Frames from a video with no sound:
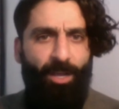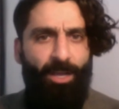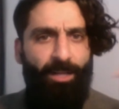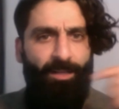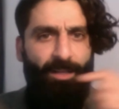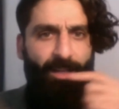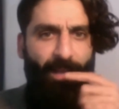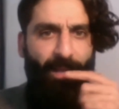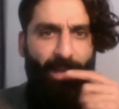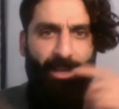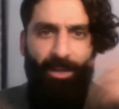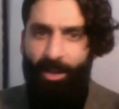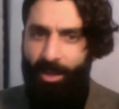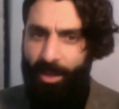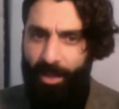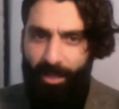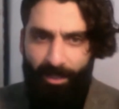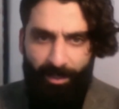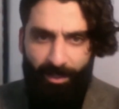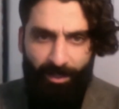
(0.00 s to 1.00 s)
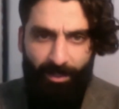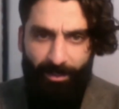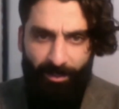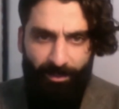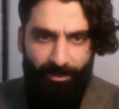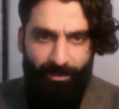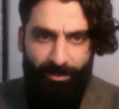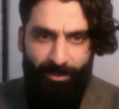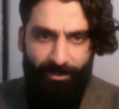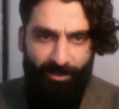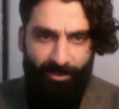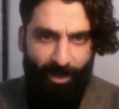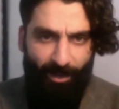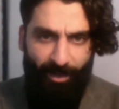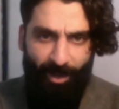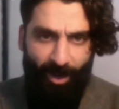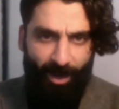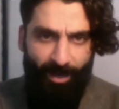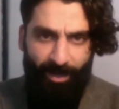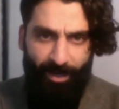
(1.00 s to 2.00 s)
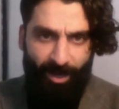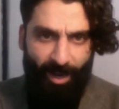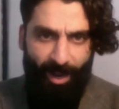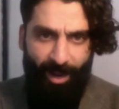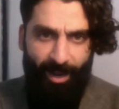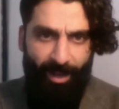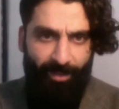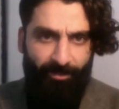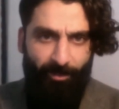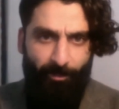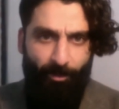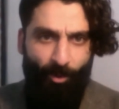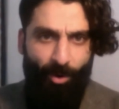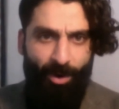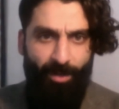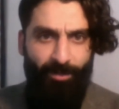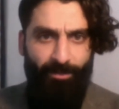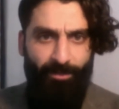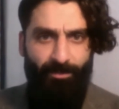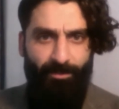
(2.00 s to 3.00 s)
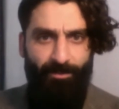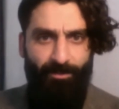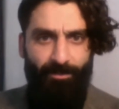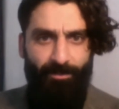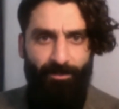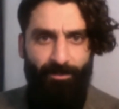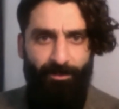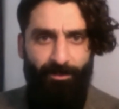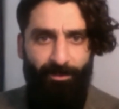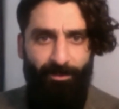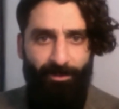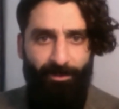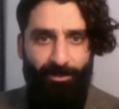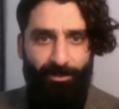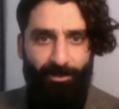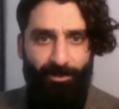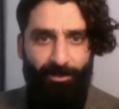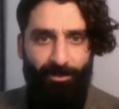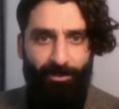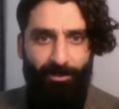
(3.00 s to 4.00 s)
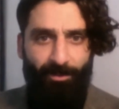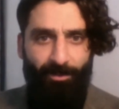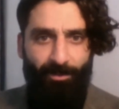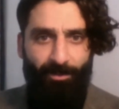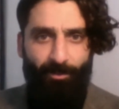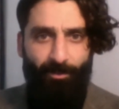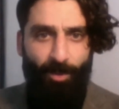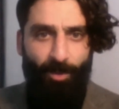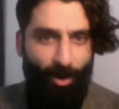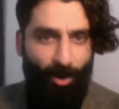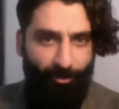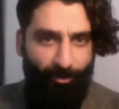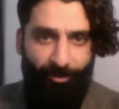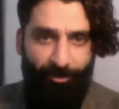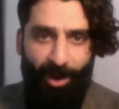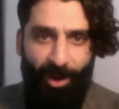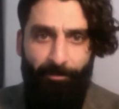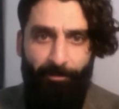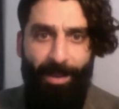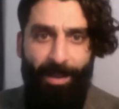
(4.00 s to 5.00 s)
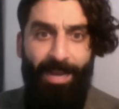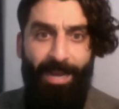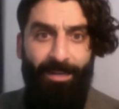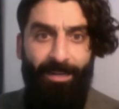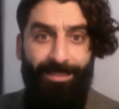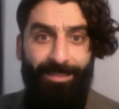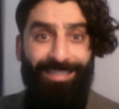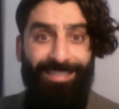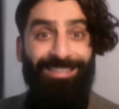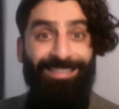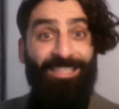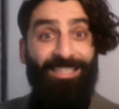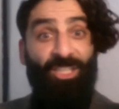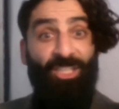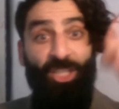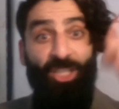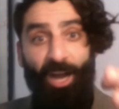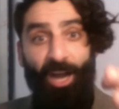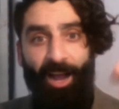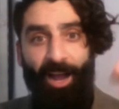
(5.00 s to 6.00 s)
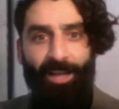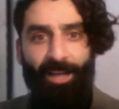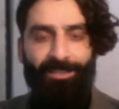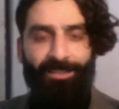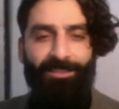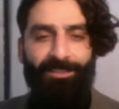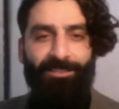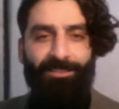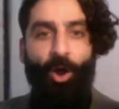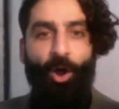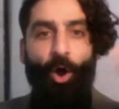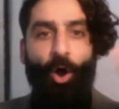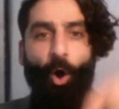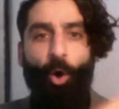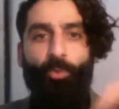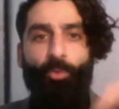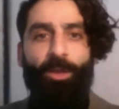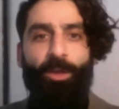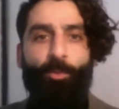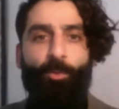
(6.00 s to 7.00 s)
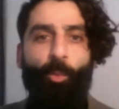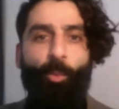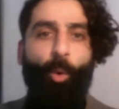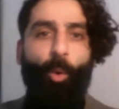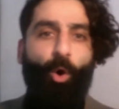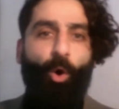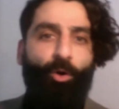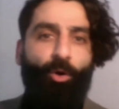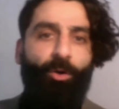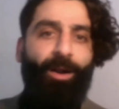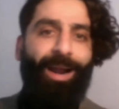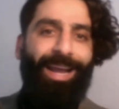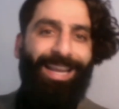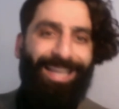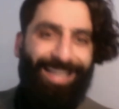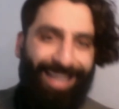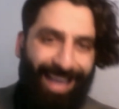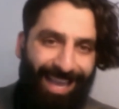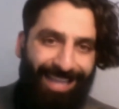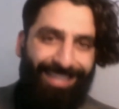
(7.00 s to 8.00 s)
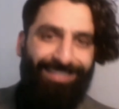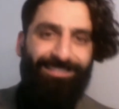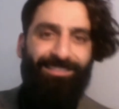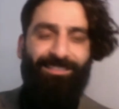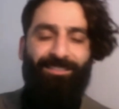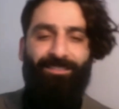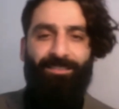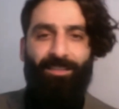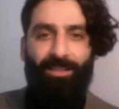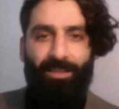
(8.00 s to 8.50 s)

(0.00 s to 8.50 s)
they're like, this al-Qaeda guy has a point. We got to fight back. This is a jihad. This is a holy war against